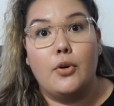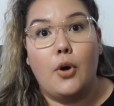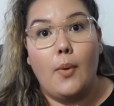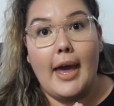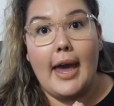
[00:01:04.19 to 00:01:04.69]

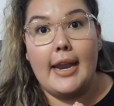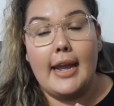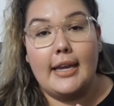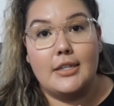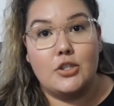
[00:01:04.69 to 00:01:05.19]
go ahead
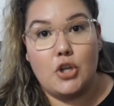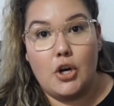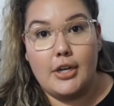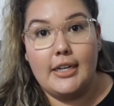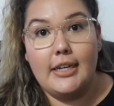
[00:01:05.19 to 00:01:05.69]
and get
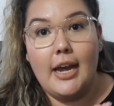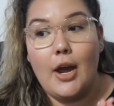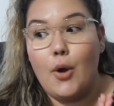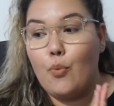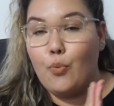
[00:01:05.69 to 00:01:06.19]
started
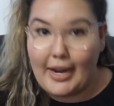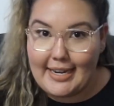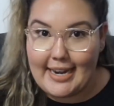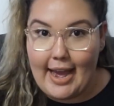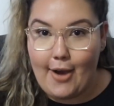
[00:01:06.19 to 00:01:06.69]

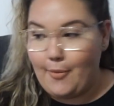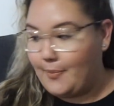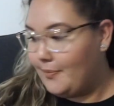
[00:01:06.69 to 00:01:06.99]
right now.